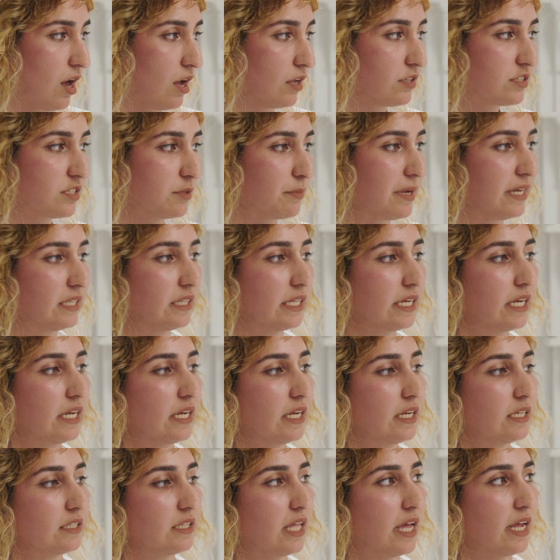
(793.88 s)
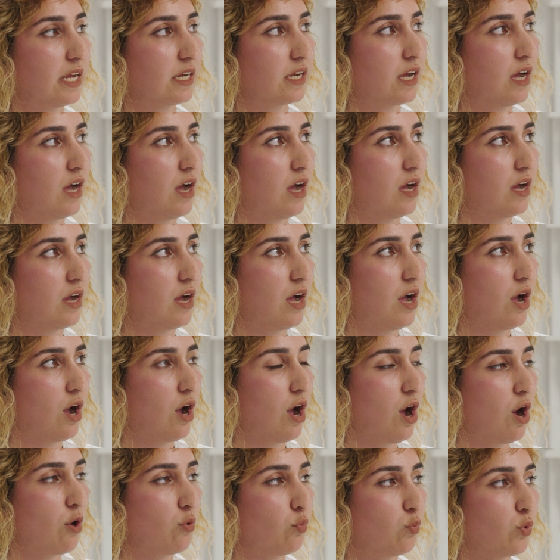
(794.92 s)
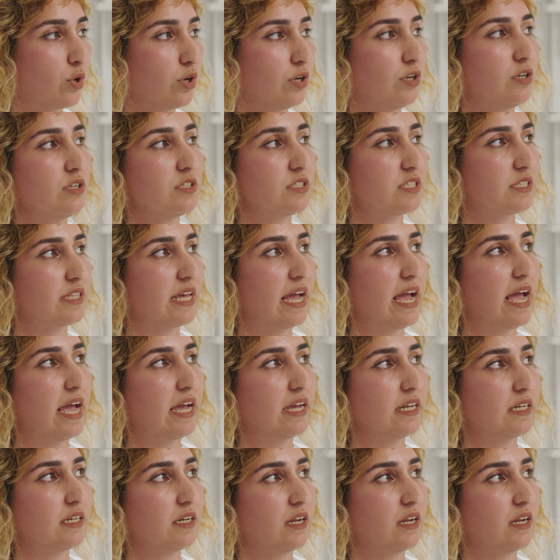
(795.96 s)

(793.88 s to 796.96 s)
ultimately like a, a, world that